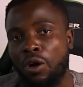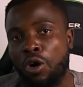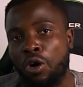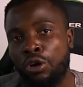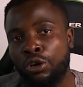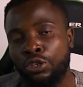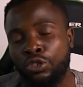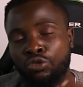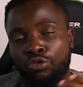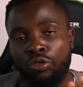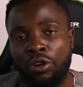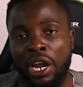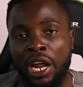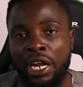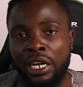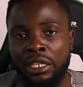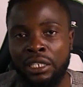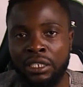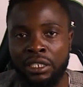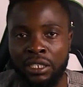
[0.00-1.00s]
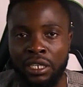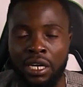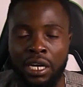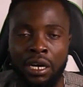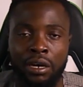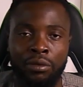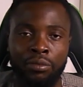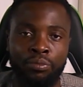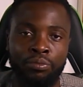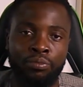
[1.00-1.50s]
or to land
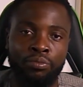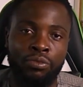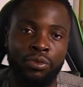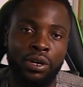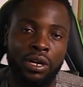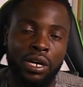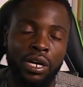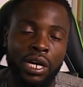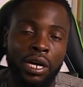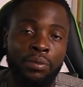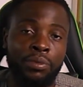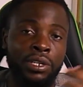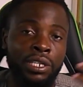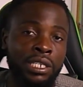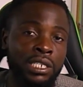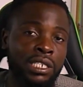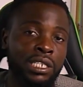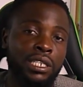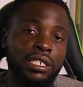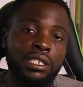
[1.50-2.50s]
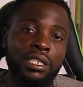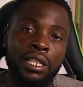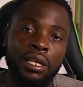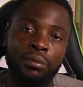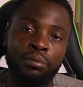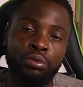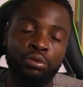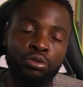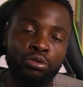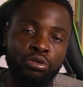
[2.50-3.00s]
a
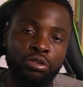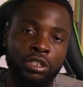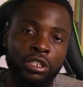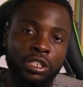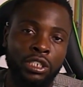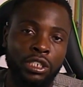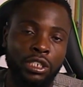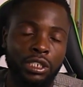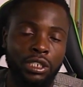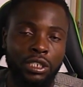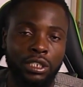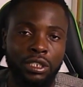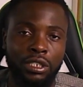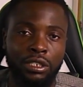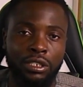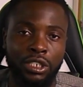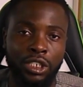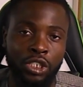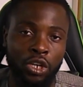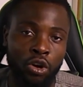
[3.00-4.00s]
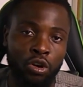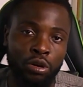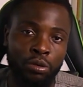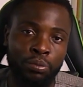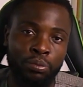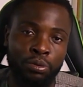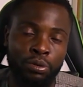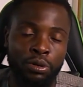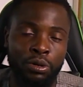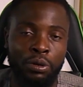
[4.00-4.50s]
sustainable
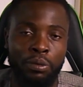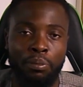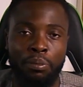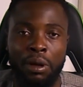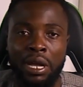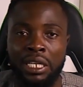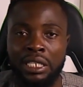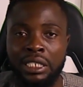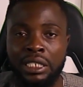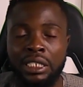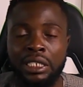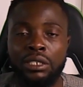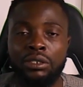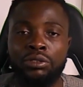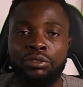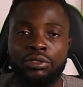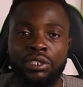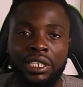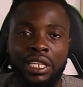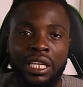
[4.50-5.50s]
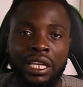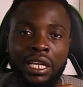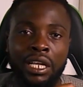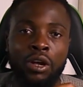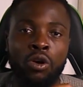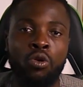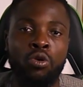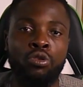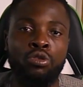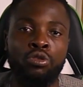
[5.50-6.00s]
job, but still
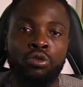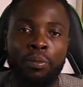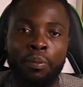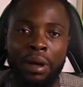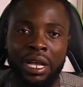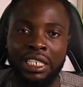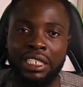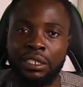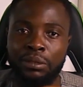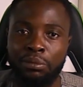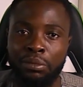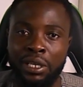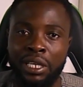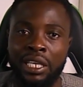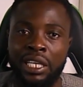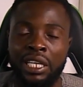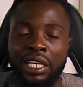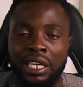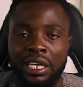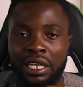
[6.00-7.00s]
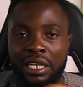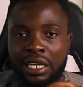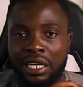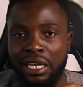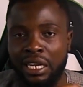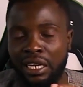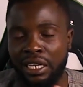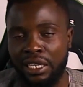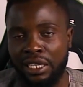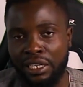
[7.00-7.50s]
the goal must be
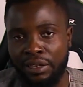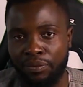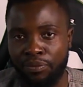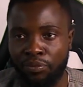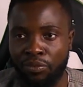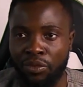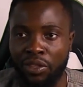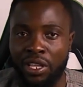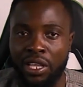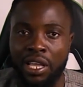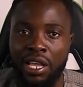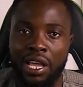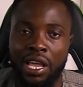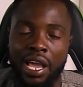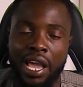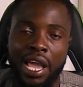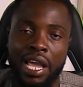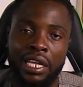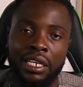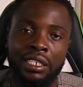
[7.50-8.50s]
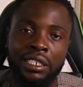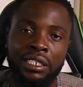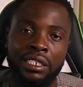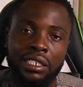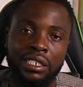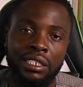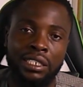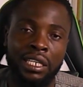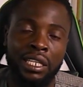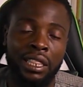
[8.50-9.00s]
clear.
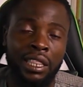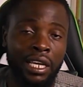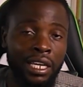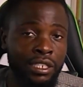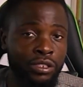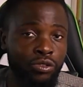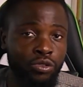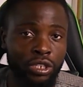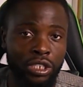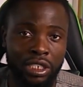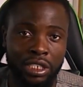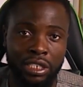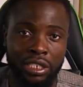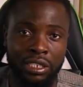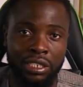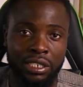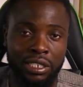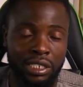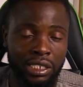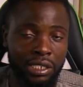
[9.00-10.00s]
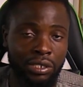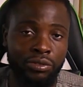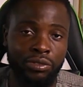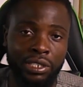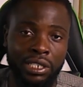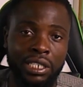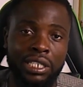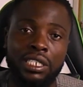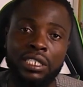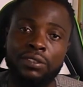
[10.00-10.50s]
And the third question
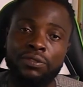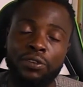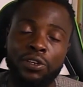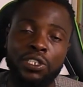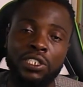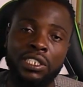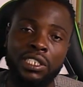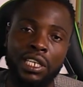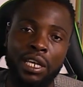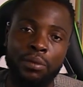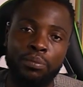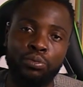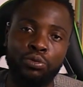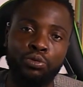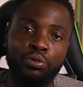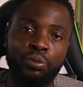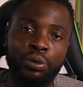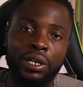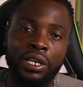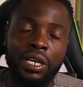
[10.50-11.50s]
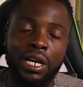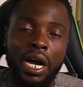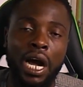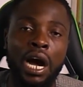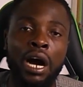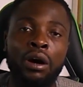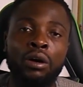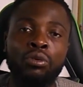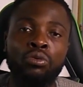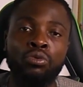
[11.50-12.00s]
still in this first step will be,
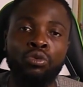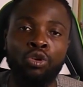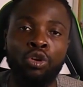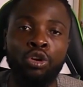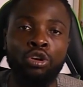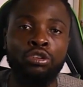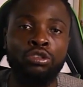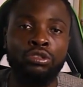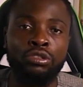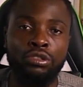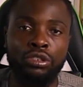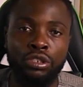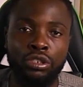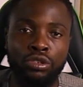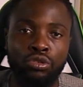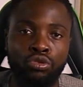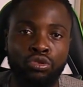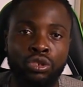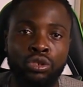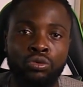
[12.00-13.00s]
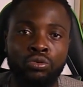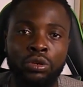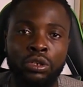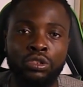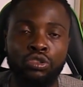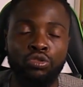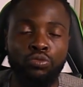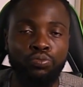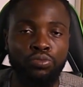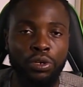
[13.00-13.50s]
how long do you
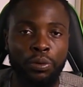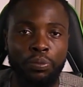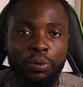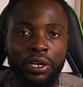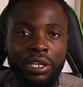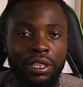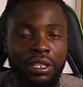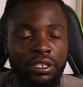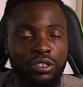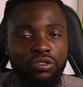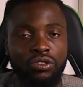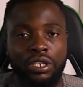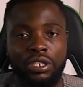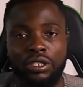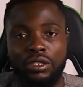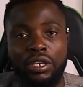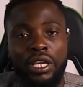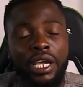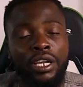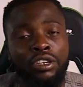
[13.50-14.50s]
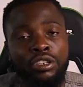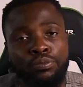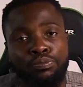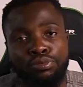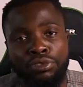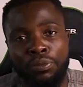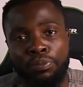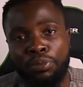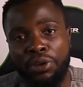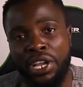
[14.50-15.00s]
want to prepare this one? You
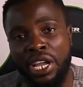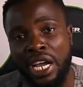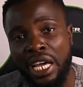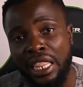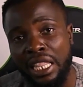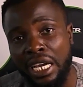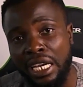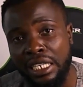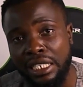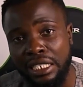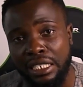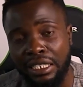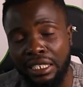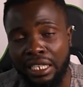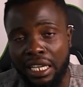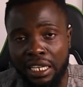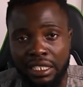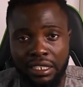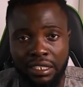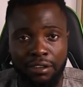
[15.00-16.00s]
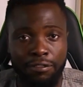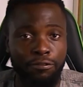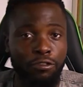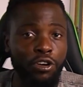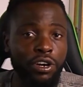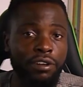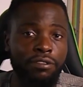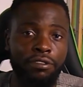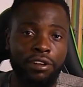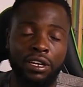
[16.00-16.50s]
cannot prepare an IT set
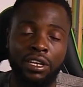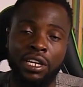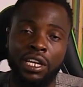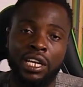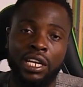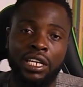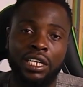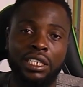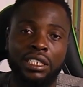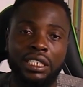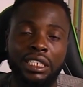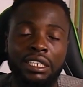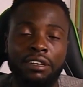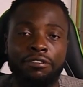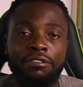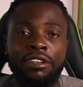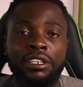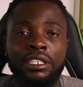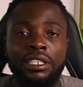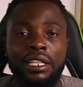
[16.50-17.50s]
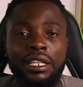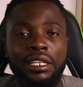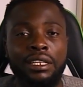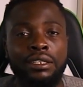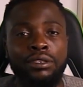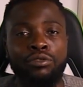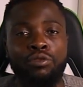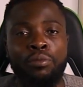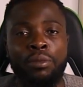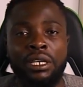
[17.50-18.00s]
forever.
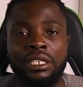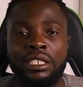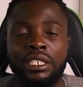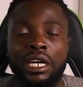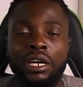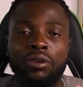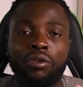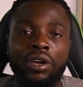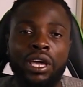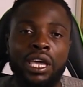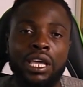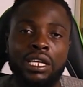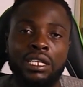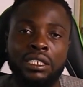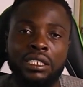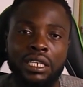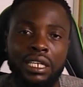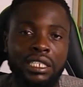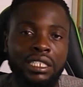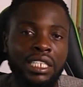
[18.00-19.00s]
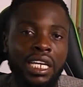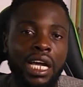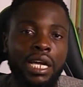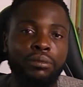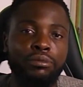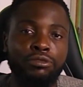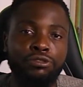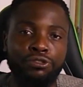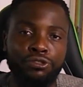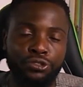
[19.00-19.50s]
Definitely you must allocate a
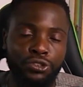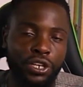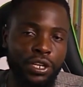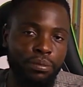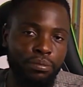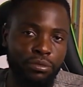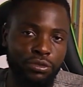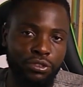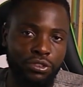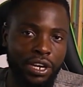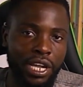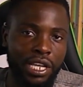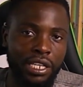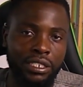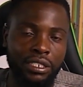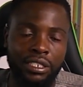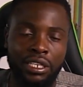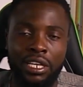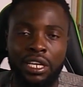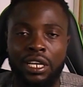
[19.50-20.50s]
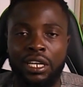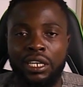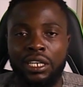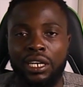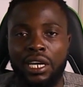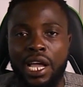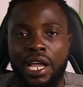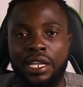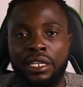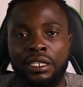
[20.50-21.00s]
time frame, right?
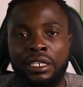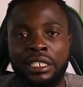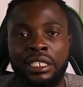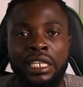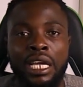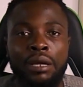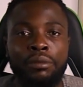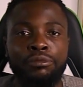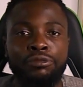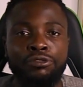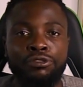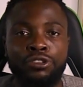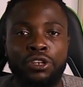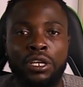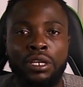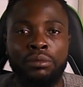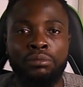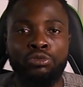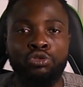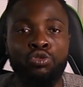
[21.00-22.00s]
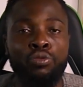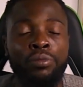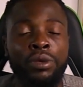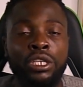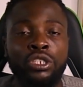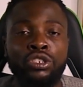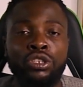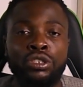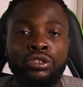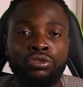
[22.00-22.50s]
And the time frame, you
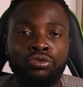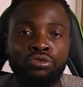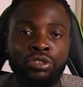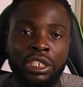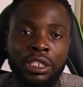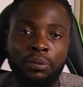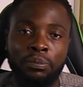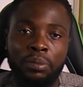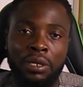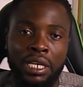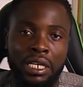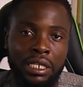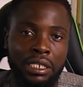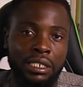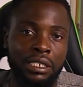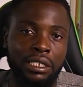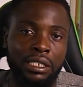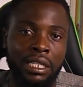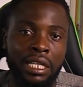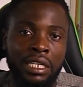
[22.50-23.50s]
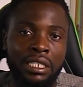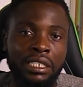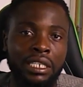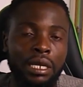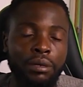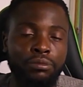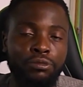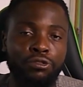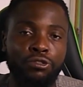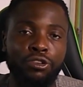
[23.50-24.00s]
make sure you respect that
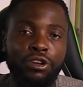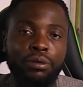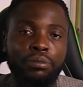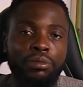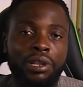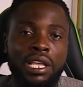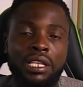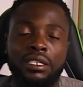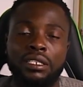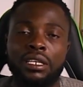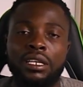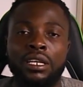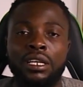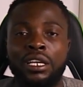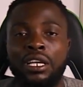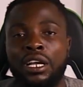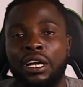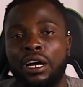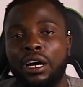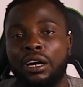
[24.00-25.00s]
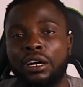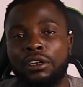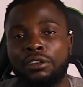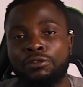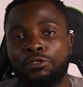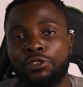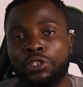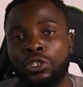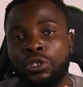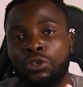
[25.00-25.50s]
time frame. Let's say
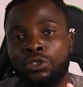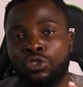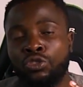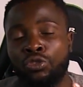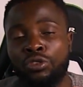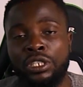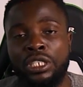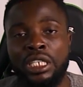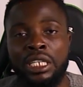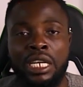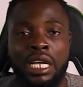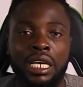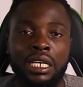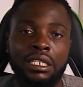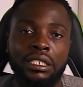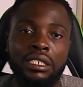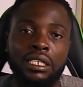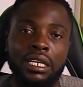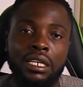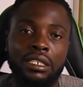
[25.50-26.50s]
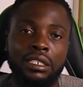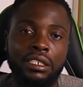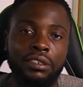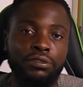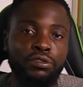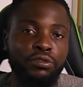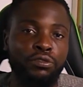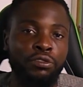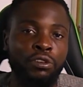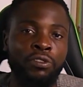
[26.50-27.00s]
or for your solution architect,
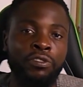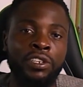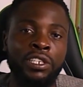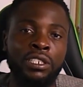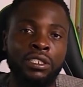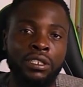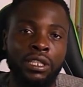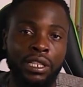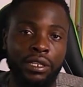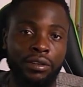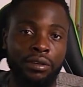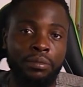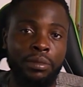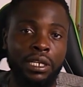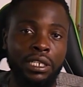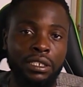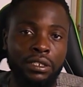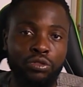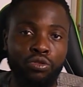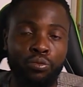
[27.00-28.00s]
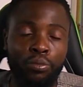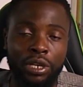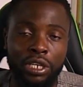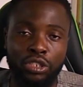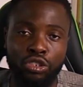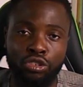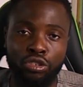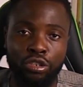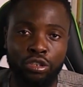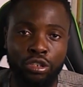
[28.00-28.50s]
if you've given it 3 months, you
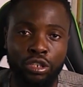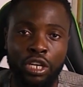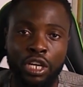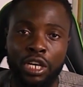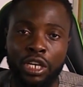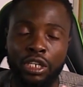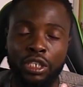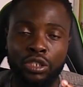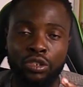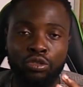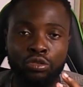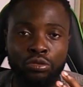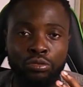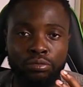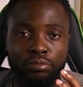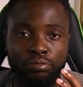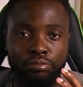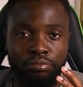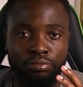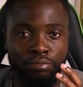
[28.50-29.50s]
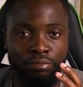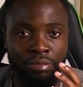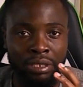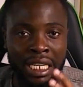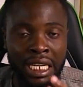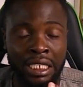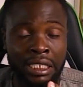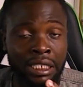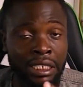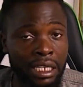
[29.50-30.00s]
make sure you
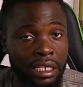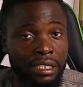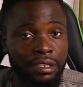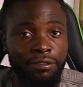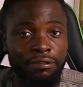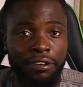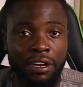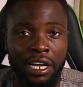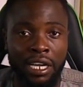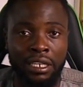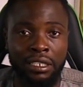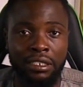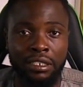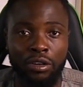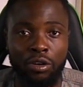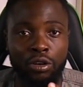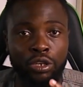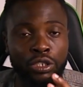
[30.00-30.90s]
get certified